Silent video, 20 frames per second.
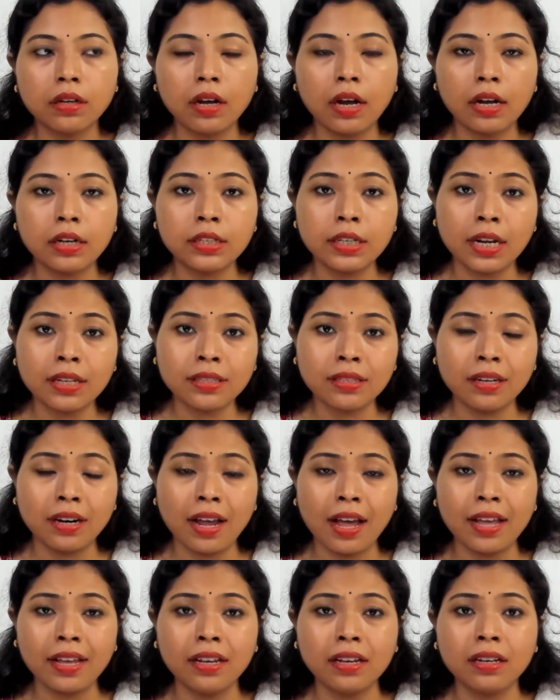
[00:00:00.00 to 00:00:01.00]
just
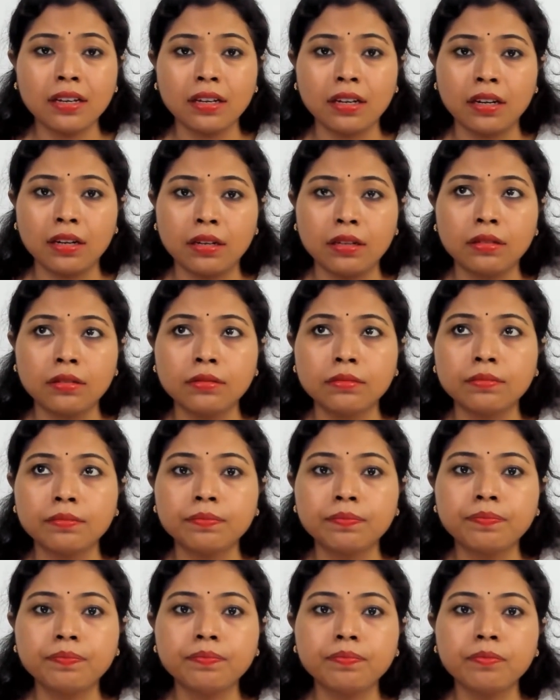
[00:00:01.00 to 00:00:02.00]
like
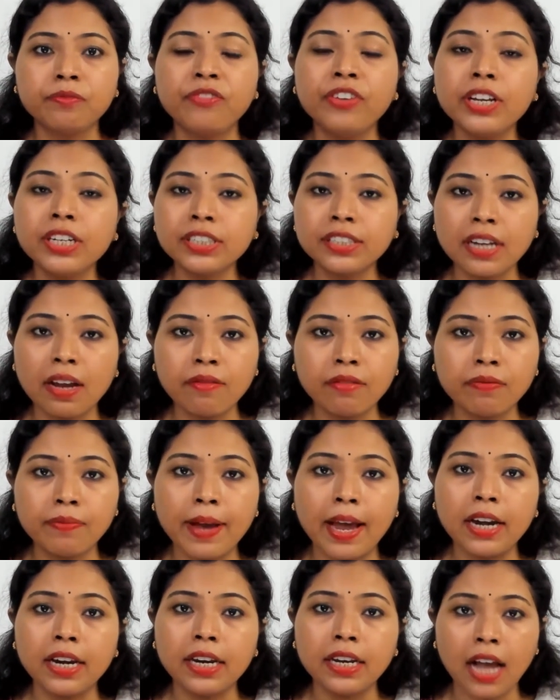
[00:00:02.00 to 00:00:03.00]
V-shaped
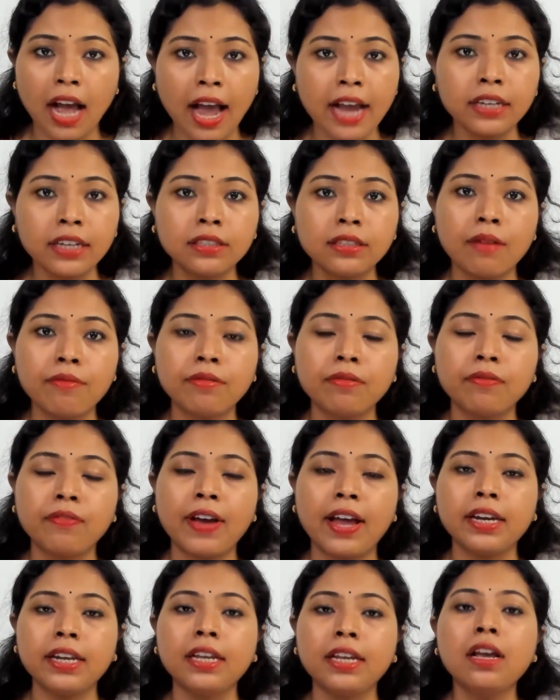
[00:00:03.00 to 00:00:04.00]
valley, I-shaped
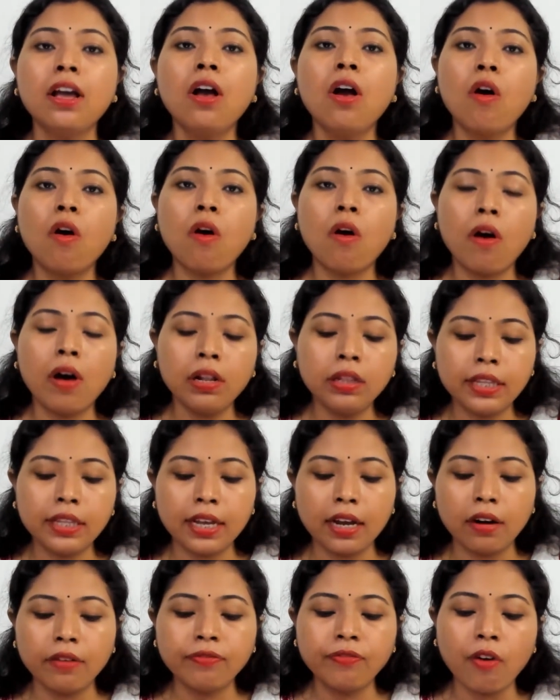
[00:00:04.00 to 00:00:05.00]
valley. All they
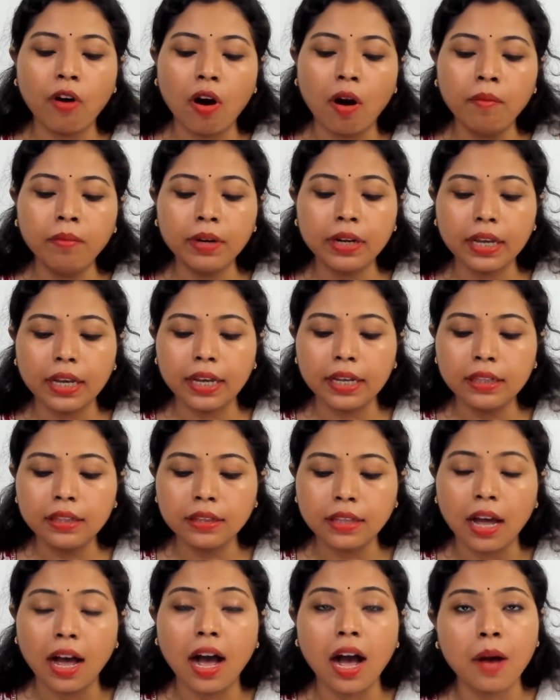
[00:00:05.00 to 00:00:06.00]
are formed in
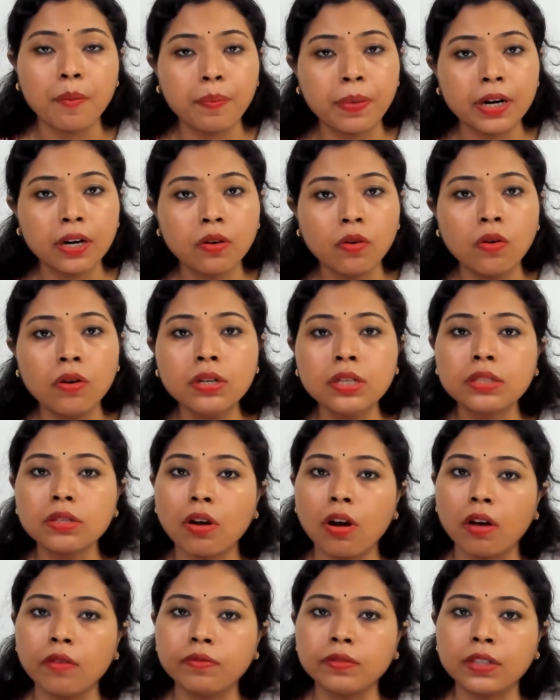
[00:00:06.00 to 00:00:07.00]
the upper course
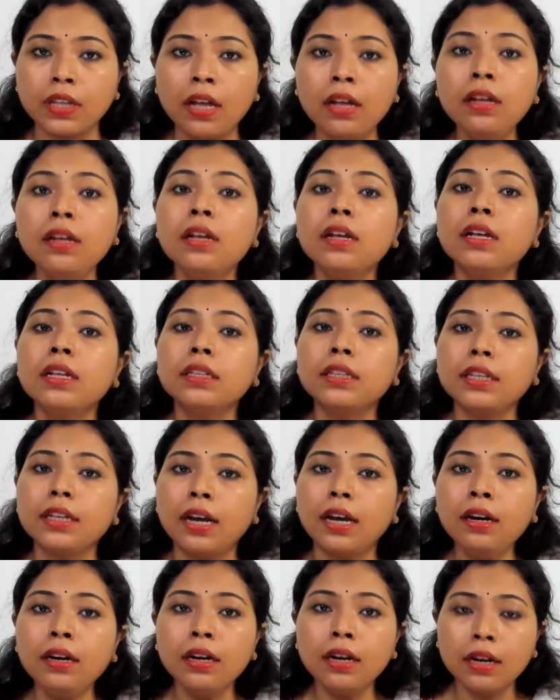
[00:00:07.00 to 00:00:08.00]
of
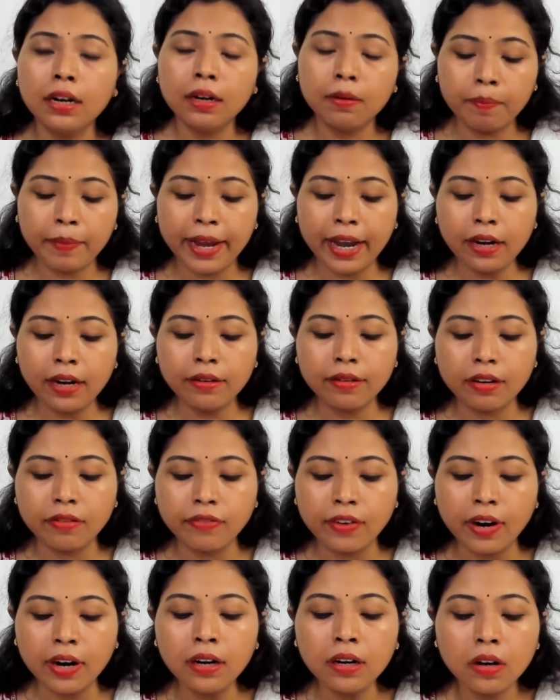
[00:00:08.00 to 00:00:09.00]
their main
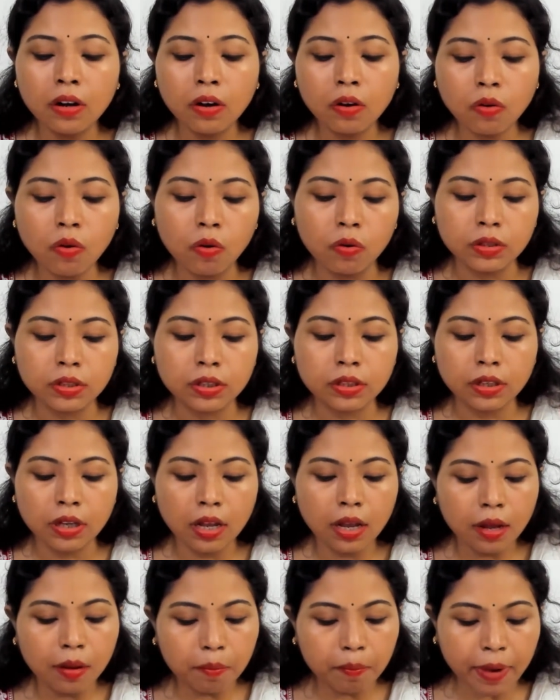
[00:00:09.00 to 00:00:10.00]
river course.
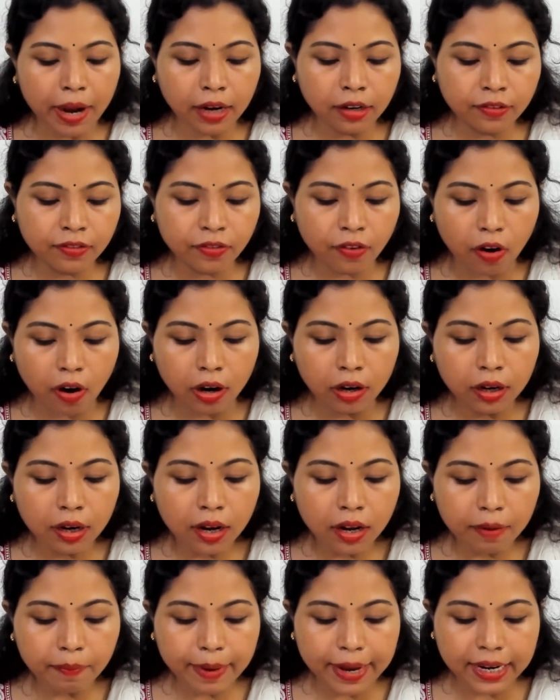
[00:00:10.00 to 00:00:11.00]
But for
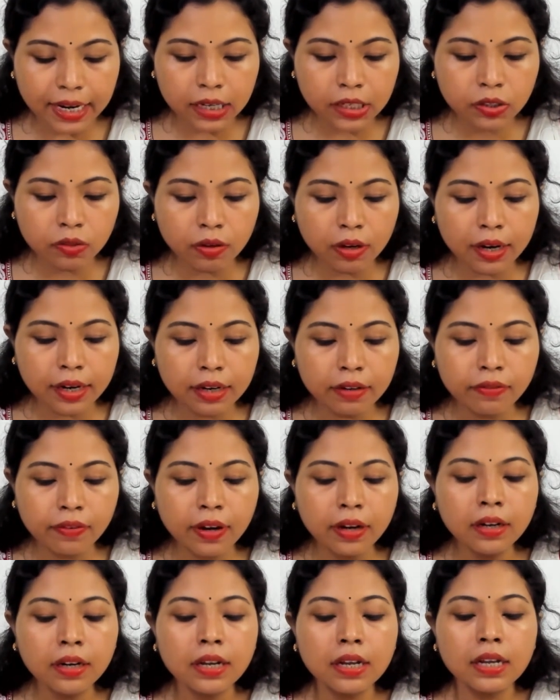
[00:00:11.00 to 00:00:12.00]
peninsular
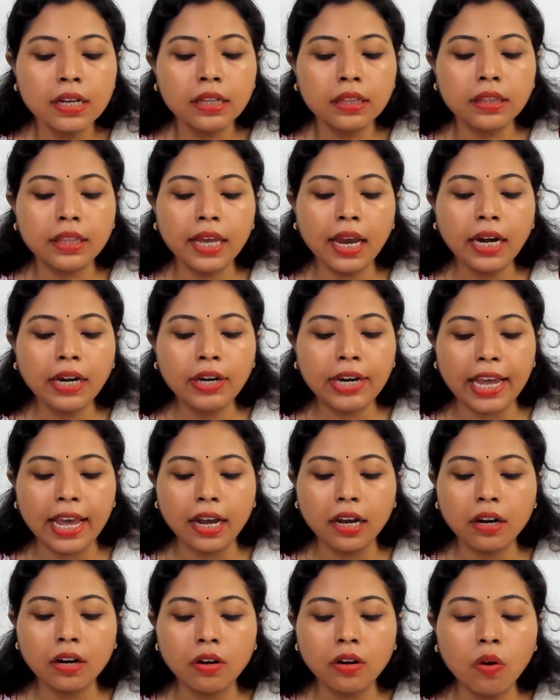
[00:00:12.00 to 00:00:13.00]
river, they
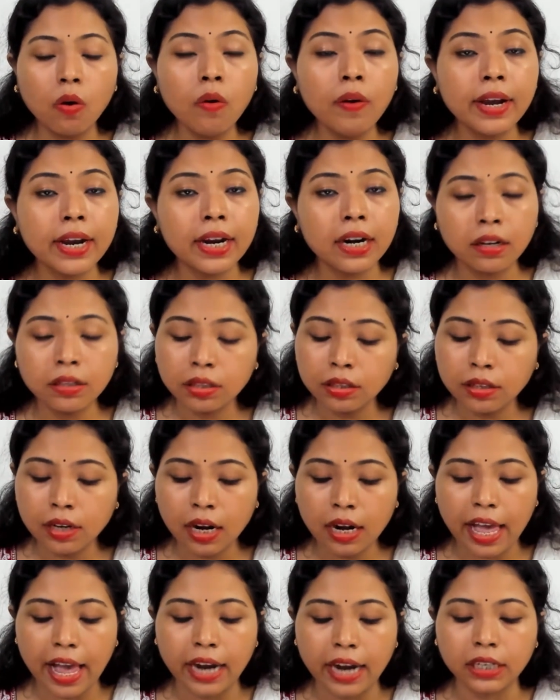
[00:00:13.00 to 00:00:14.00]
take no
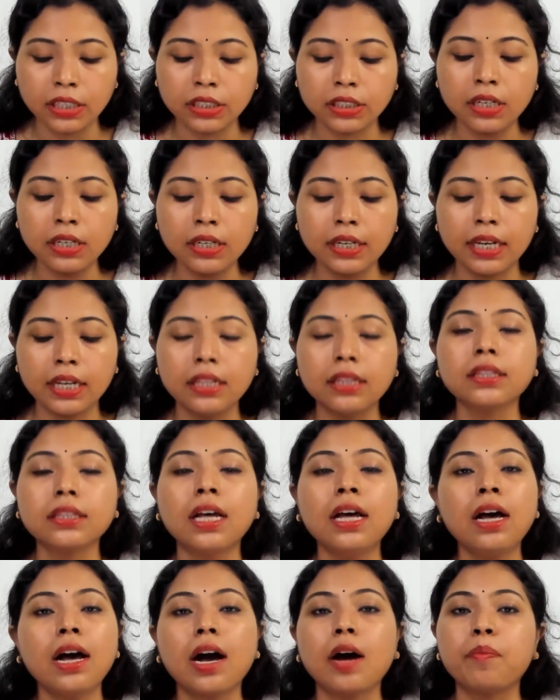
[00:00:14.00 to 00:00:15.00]
erosional action in
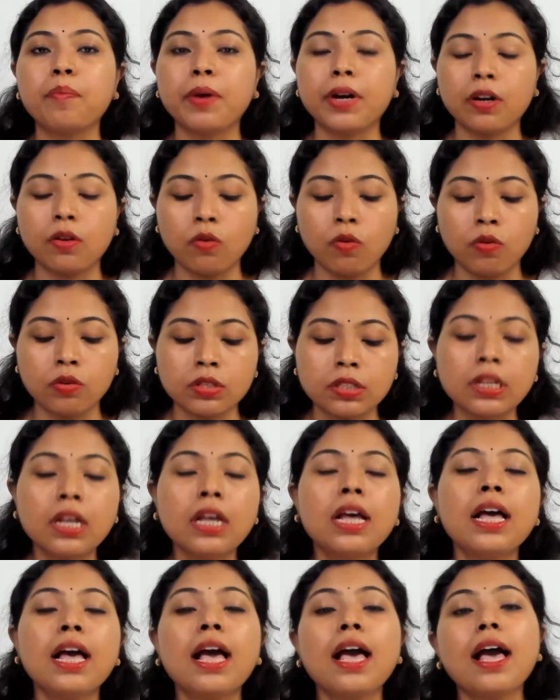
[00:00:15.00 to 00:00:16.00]
the upper course.
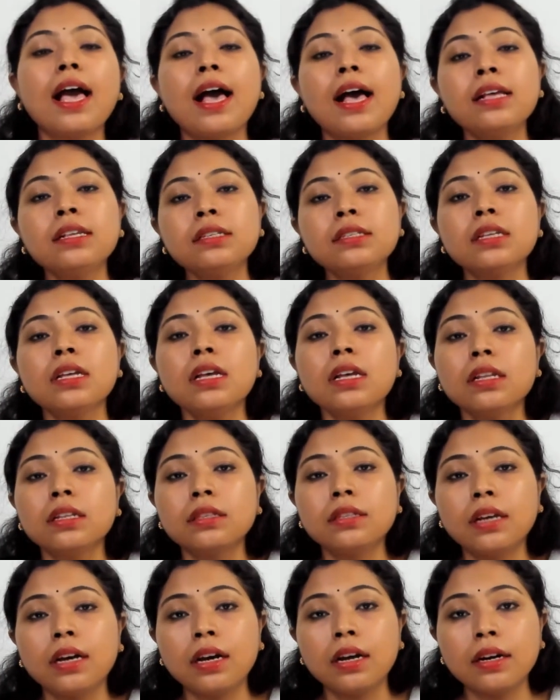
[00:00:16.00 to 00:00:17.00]
As
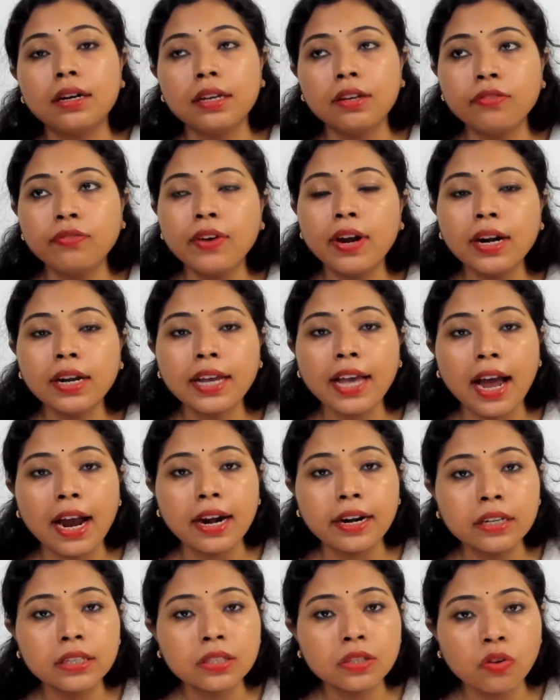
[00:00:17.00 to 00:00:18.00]
the river
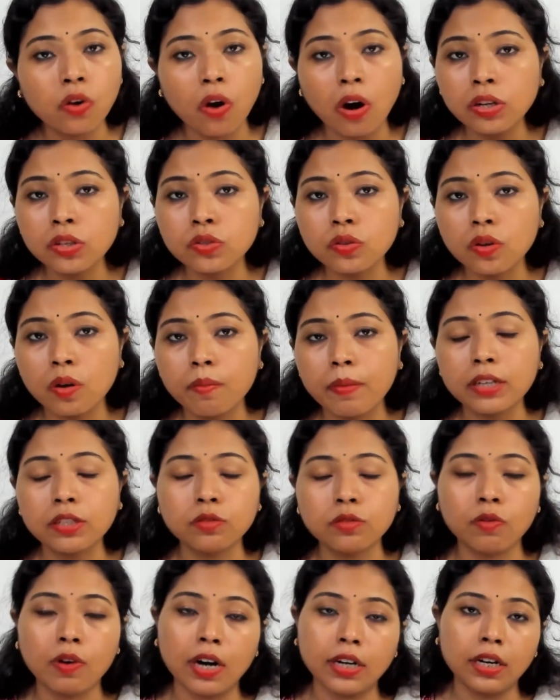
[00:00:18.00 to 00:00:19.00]
carries not so much
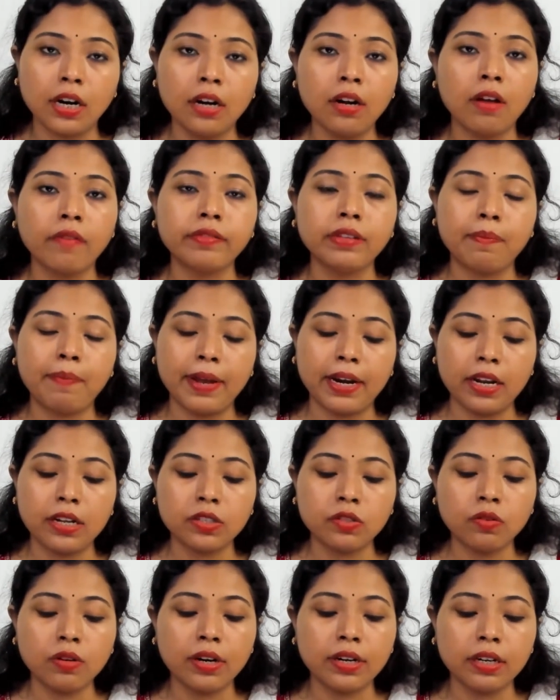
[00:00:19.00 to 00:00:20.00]
water of the
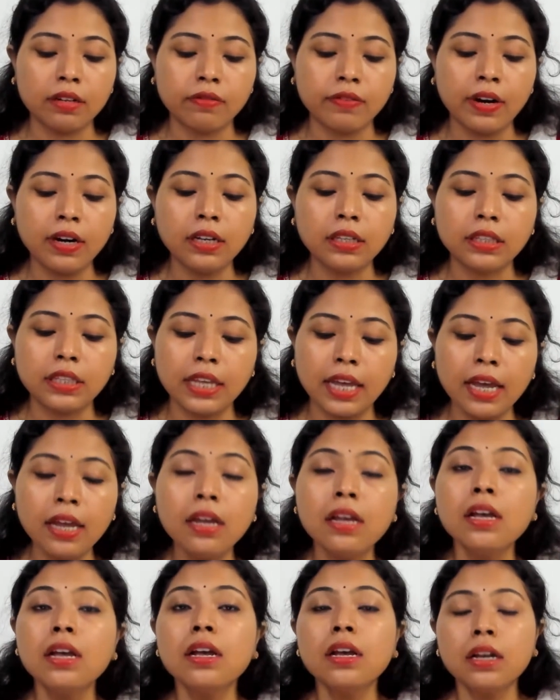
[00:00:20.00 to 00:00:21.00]
peninsular river,
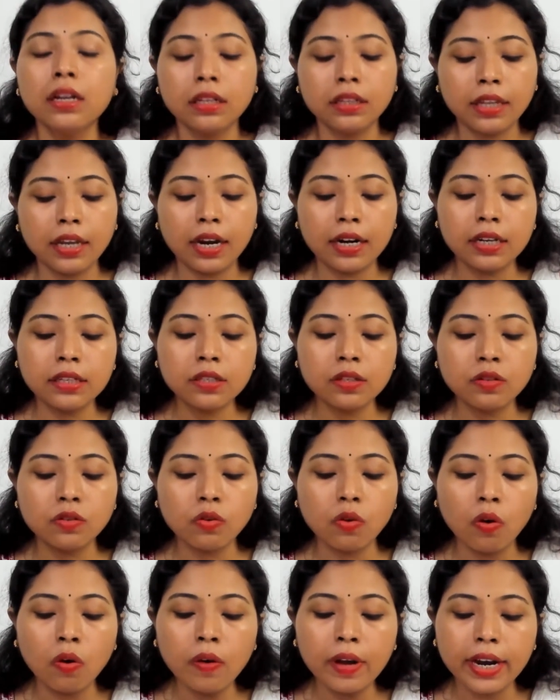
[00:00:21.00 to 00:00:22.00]
there is
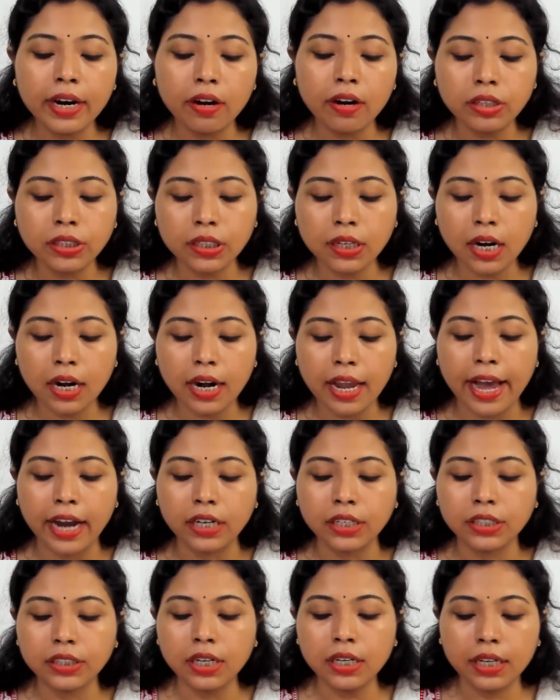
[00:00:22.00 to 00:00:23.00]
no erosional
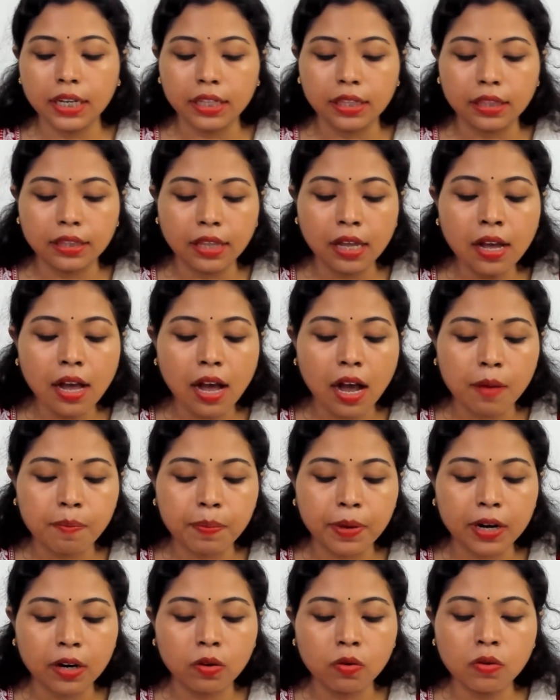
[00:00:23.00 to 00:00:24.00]
action in the
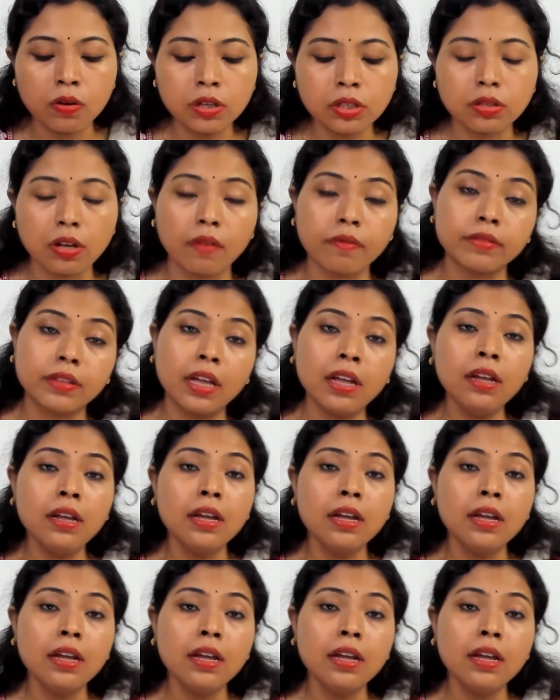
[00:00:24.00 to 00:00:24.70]
upper course of the